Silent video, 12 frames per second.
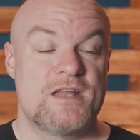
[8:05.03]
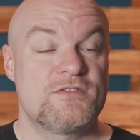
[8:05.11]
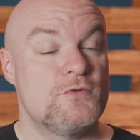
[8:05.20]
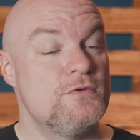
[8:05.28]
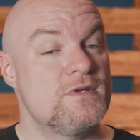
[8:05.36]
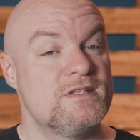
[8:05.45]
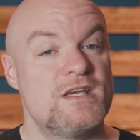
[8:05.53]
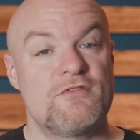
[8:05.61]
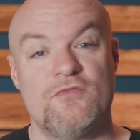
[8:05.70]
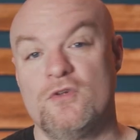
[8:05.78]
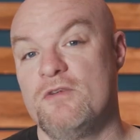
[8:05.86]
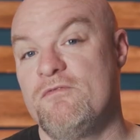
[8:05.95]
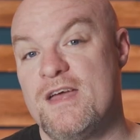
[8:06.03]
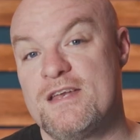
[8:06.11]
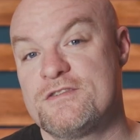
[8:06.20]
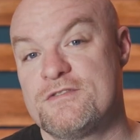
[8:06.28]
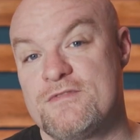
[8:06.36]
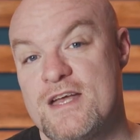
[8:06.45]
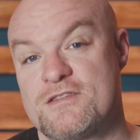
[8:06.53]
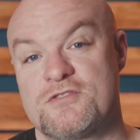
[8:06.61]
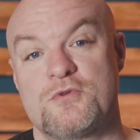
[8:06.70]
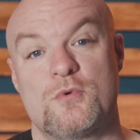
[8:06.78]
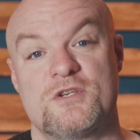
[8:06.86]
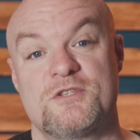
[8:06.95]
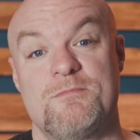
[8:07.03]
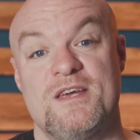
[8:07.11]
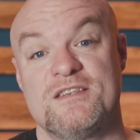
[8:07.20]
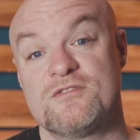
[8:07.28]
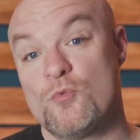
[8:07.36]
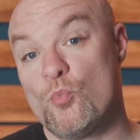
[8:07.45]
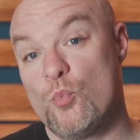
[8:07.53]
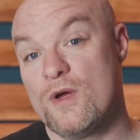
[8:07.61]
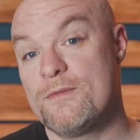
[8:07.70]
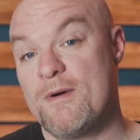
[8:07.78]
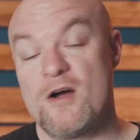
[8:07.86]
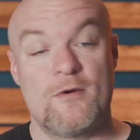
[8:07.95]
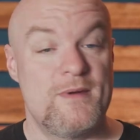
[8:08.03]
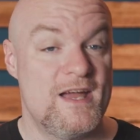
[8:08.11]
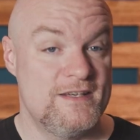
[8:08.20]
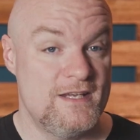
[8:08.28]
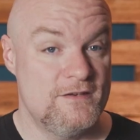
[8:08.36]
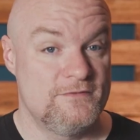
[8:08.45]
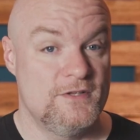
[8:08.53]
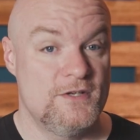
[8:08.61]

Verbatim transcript: And so you can take full advantage of that storage space with Power BI data